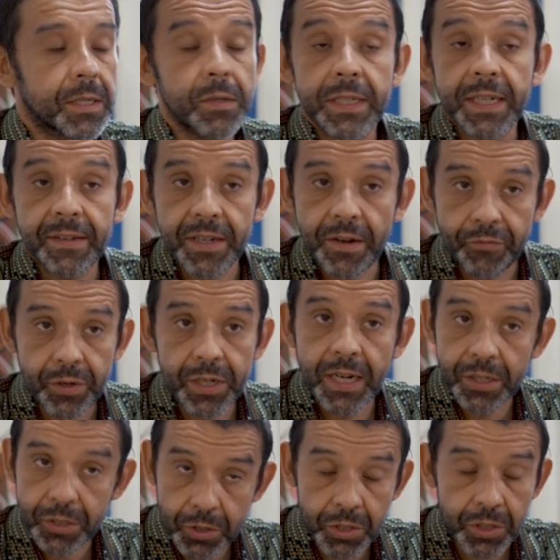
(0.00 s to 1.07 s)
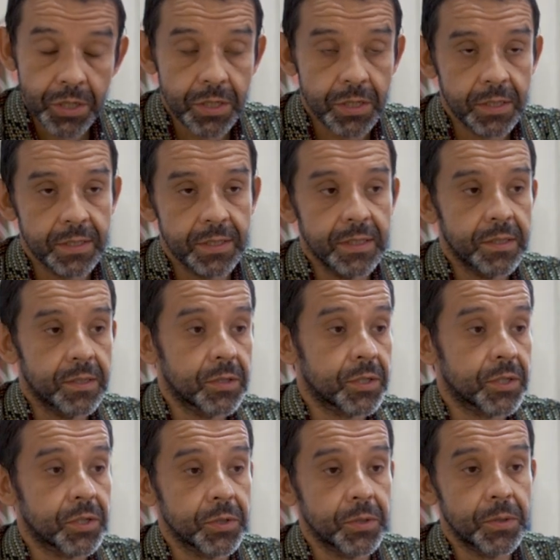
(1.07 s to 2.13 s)
including the African Union,
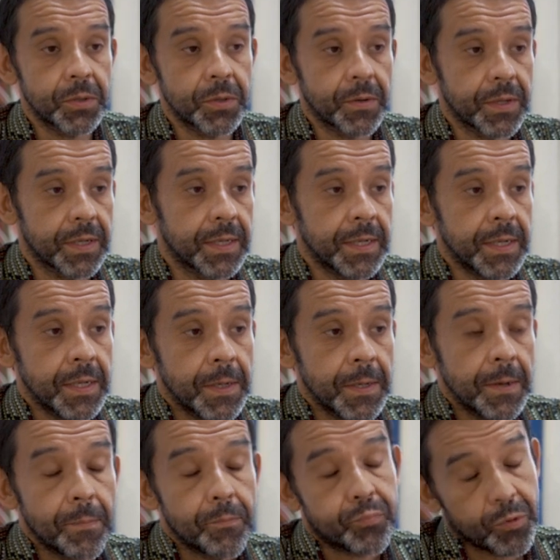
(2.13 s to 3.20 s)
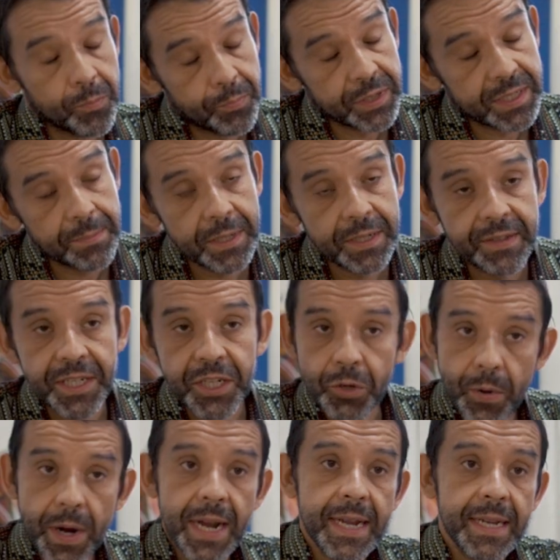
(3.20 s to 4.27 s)
also the possibly the
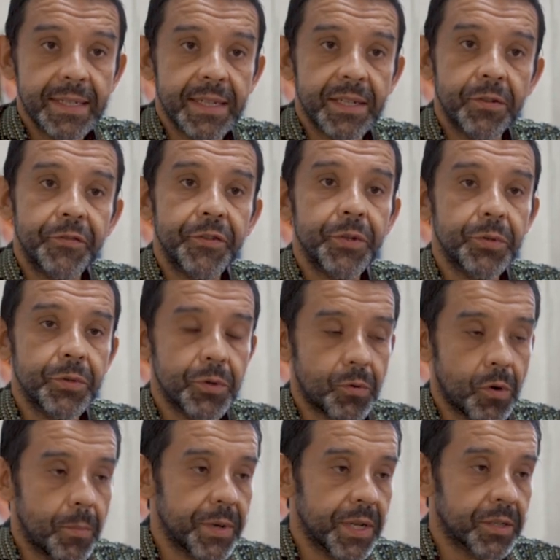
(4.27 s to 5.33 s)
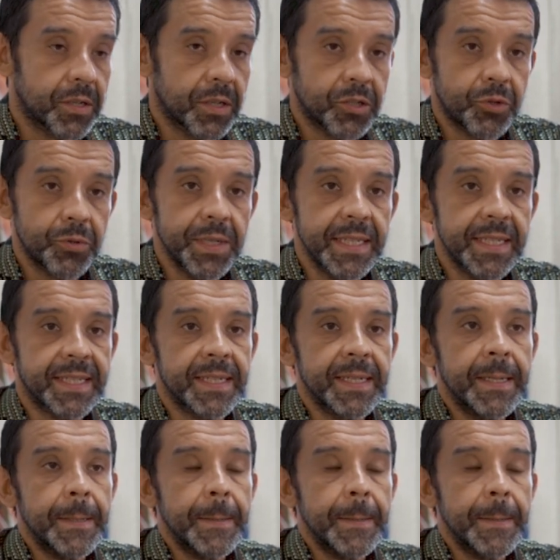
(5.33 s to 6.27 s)
US and a few European countries